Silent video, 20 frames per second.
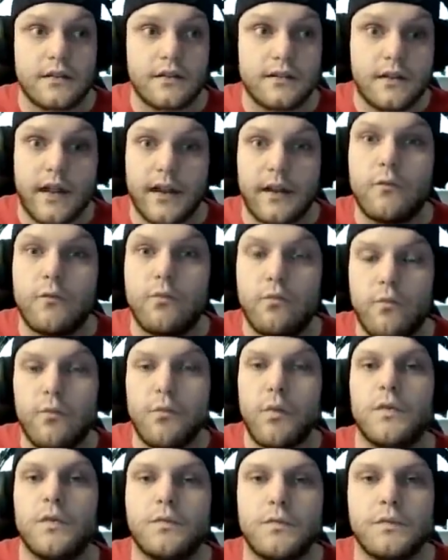like
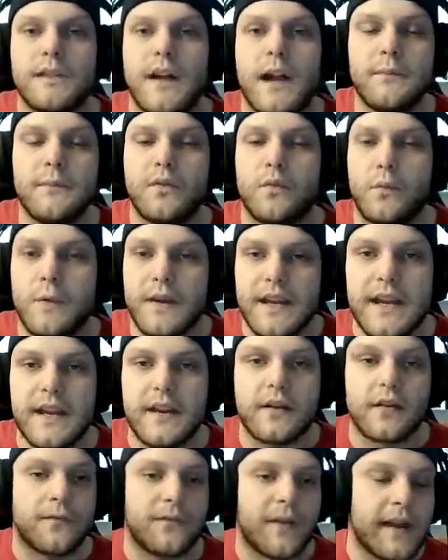multiple times a
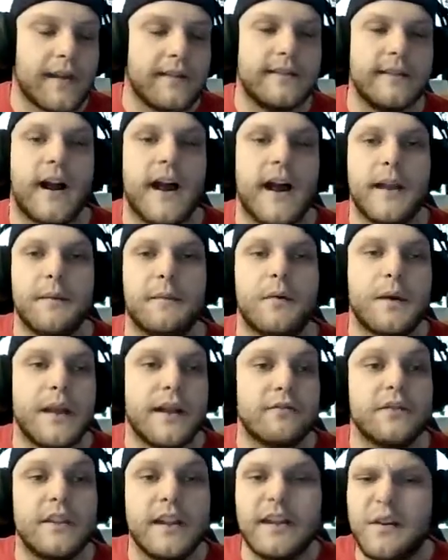week or FaceTime or
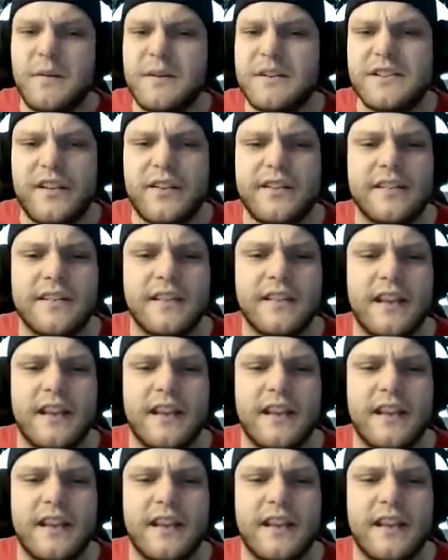whatever, and they know each other,